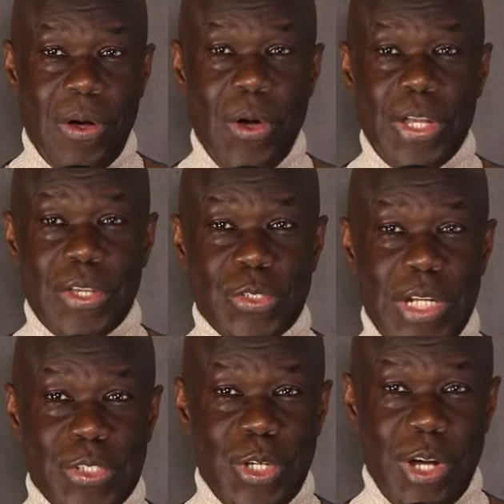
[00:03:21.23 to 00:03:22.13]
Okay, so
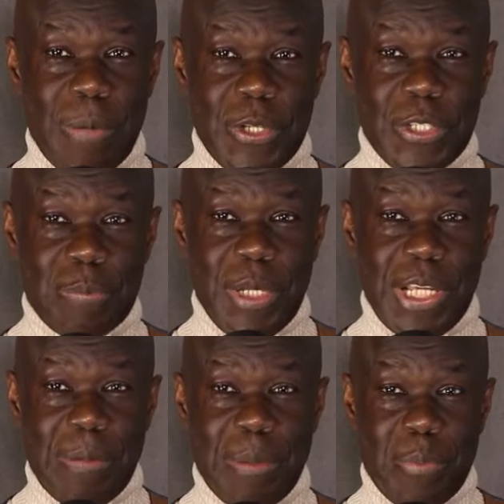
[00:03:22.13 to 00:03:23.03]
let's talk about
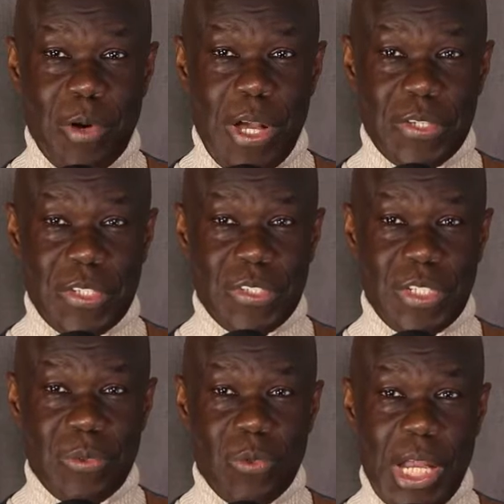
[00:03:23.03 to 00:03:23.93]
speeding up the process
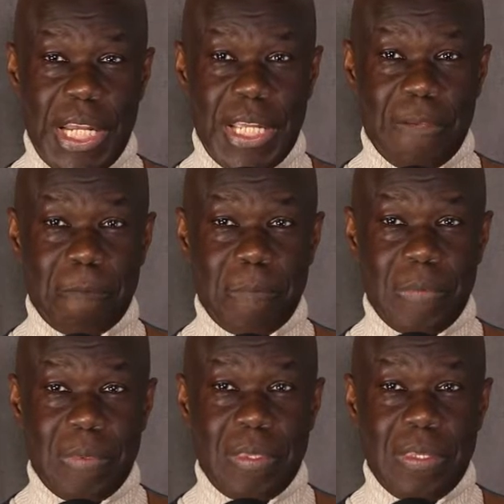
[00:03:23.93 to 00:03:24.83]
in writing.
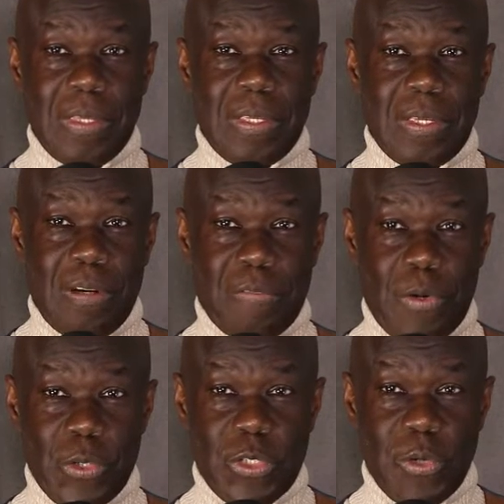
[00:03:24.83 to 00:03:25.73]
Of
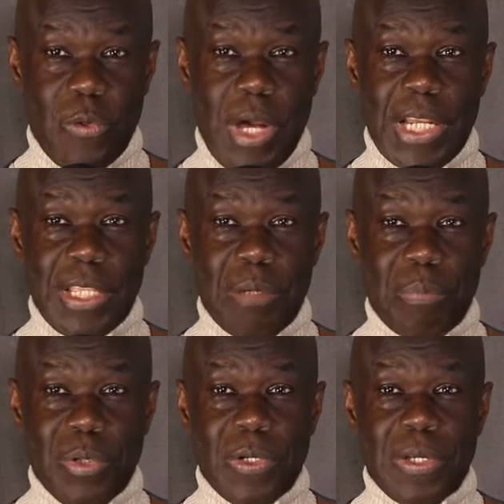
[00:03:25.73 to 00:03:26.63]
course, you're writing your
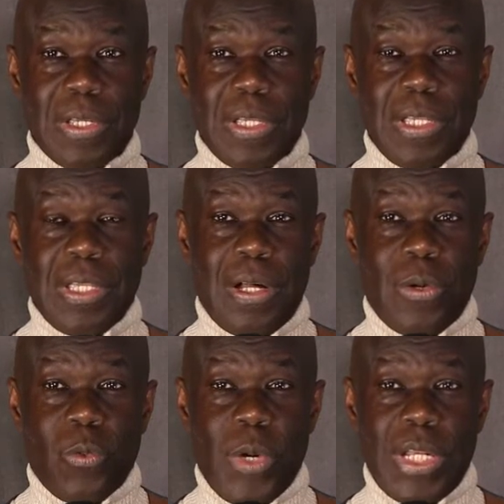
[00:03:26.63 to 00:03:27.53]
book.
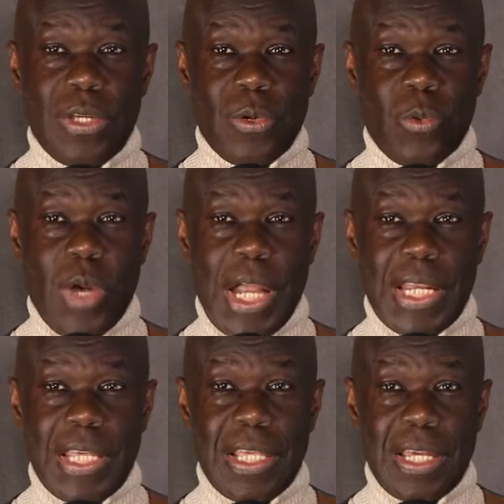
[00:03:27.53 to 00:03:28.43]
When you're
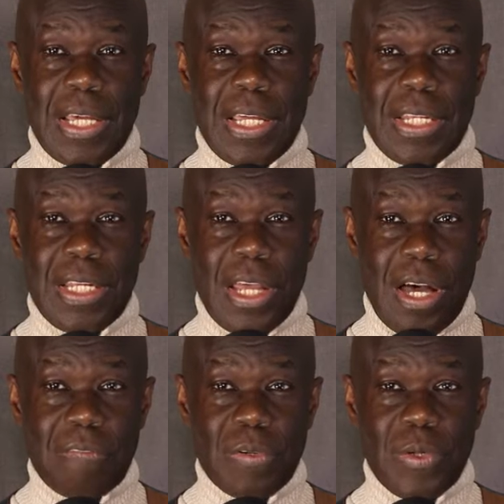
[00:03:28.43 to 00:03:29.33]
writing a
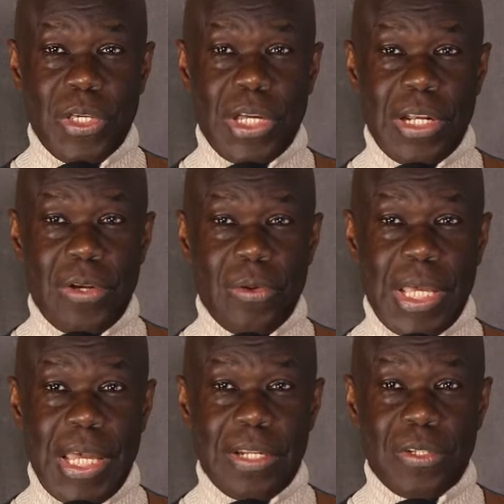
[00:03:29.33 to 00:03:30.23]
novel, you can look
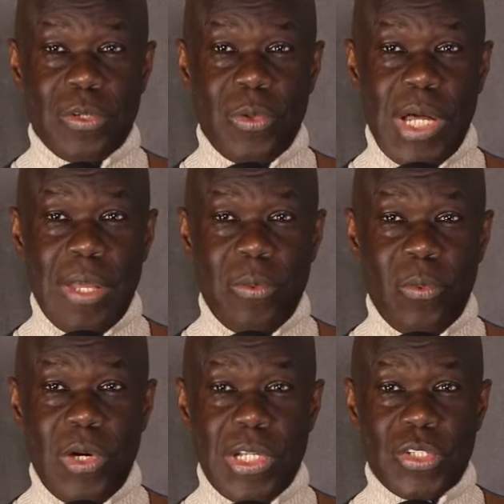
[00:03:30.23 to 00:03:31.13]
at, do I
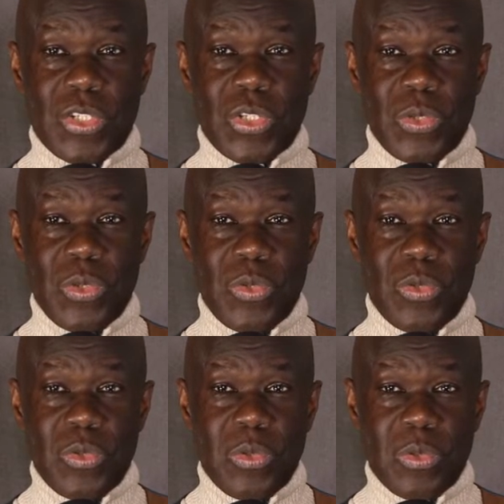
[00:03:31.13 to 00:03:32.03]
want to